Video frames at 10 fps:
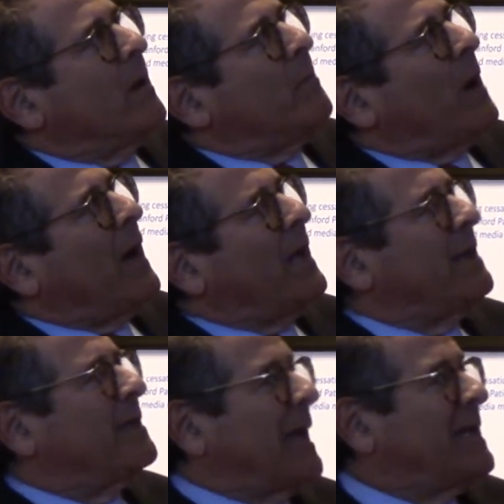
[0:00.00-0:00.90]
By
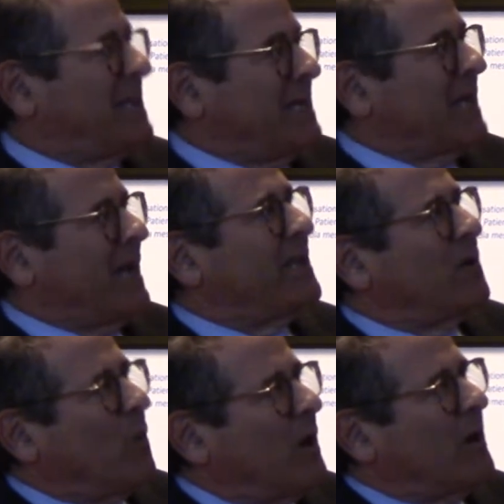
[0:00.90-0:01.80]

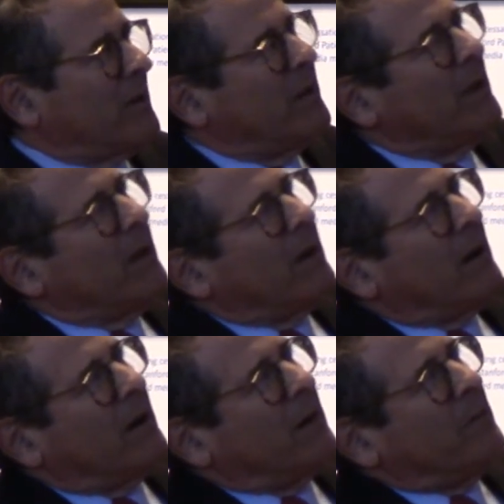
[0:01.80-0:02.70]
1991,
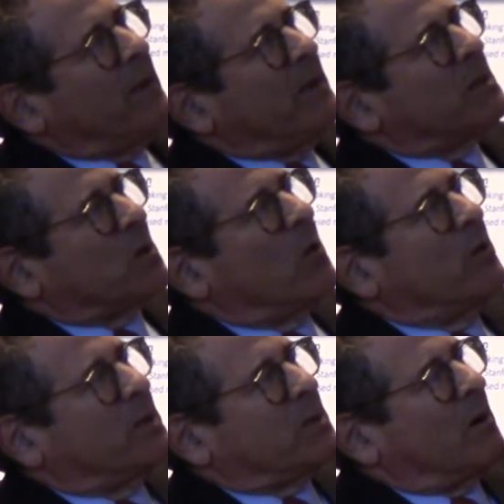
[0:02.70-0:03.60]
and this
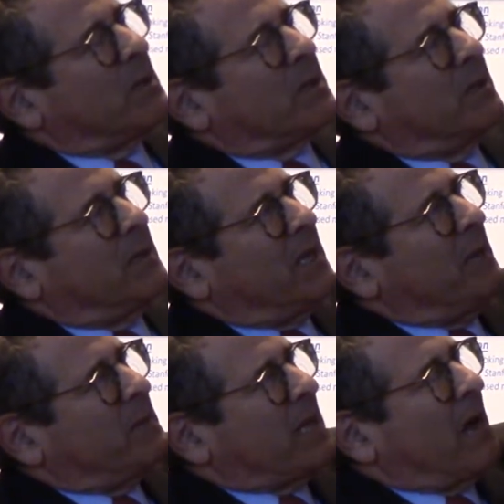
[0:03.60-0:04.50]
always starts in the
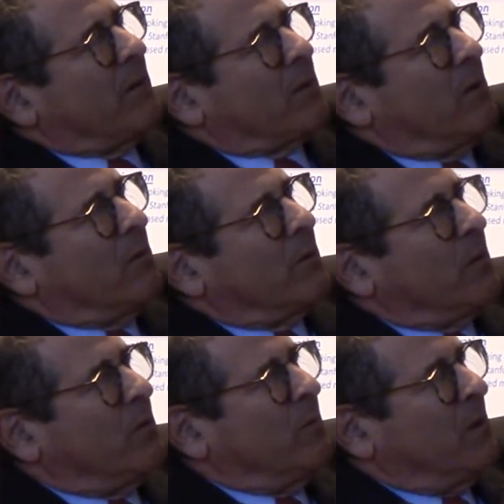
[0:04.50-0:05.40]
Deep South, going
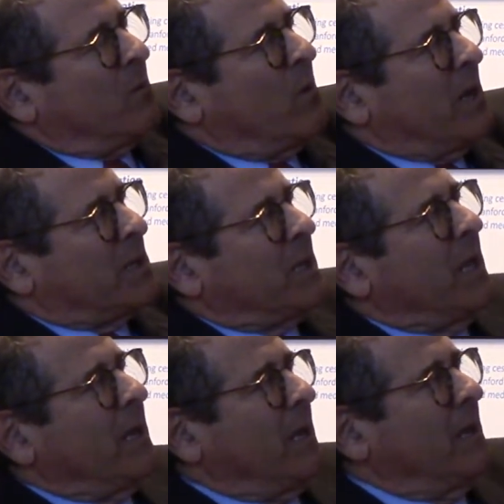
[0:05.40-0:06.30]
through the Midwest,
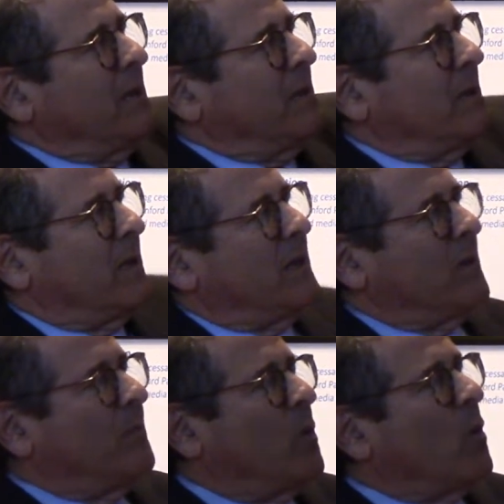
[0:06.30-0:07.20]
in
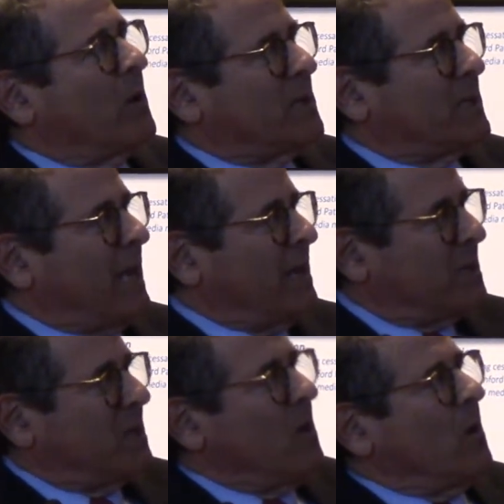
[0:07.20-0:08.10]
the poorest
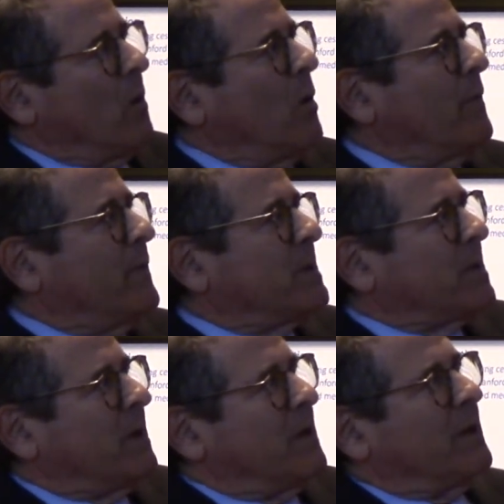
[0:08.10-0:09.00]
states, all of a
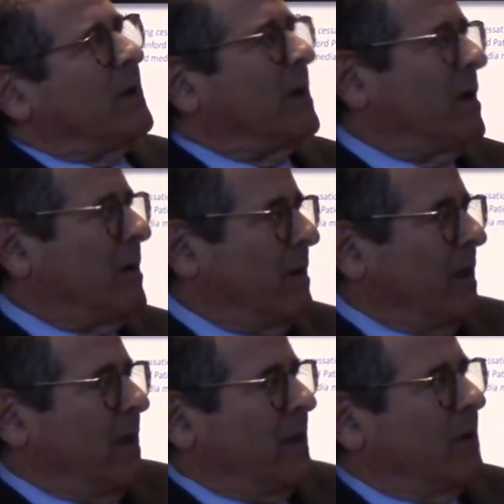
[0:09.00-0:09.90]
sudden
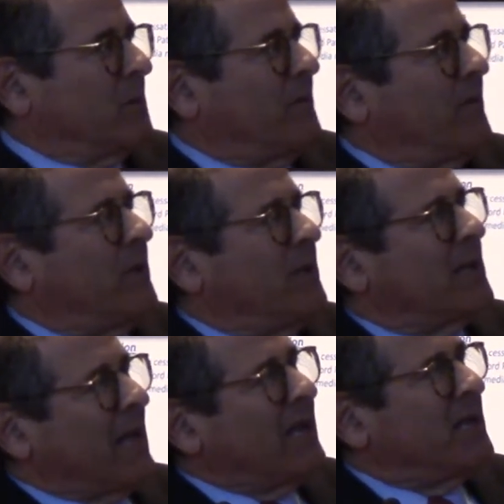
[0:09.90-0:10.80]
there was 15 to
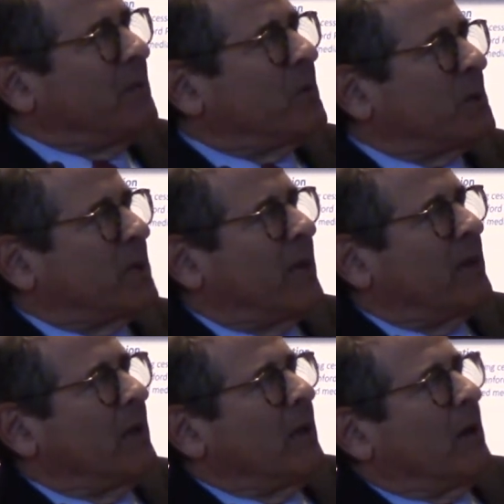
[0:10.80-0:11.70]

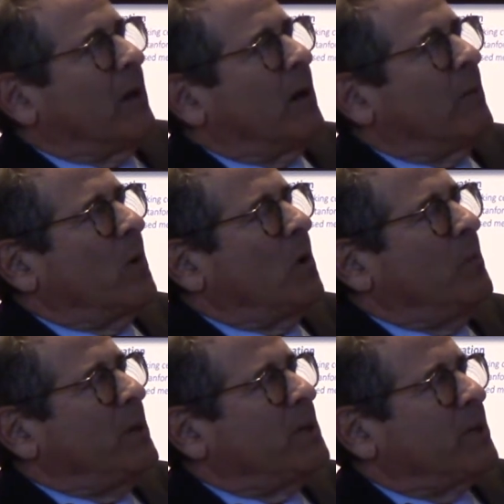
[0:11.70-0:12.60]
19%
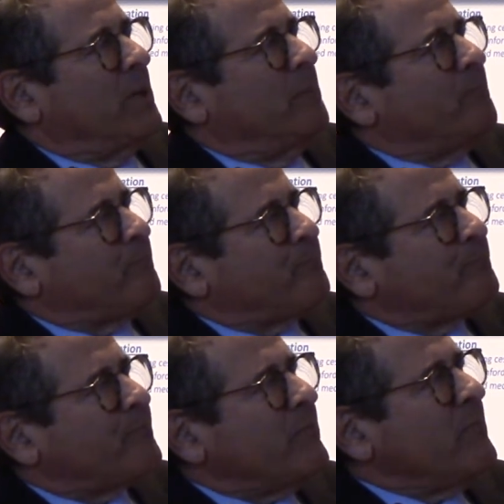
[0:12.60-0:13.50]
obesity
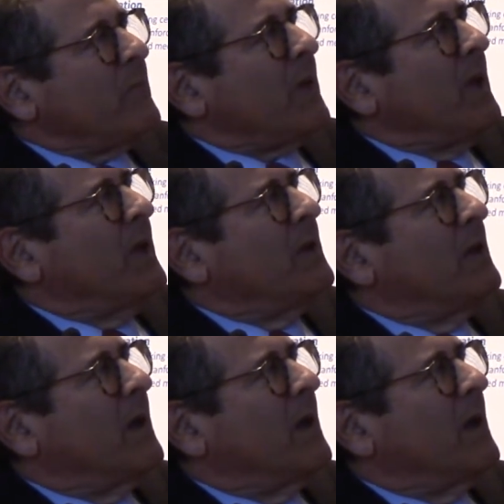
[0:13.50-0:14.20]
in